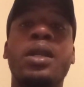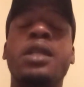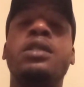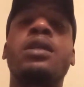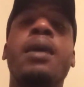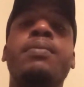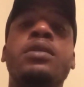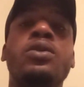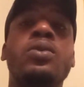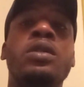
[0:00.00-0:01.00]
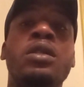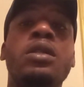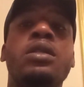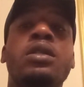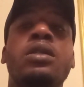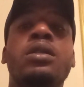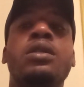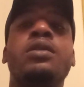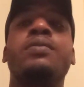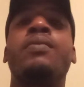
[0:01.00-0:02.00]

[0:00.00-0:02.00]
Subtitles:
that is coming to existence.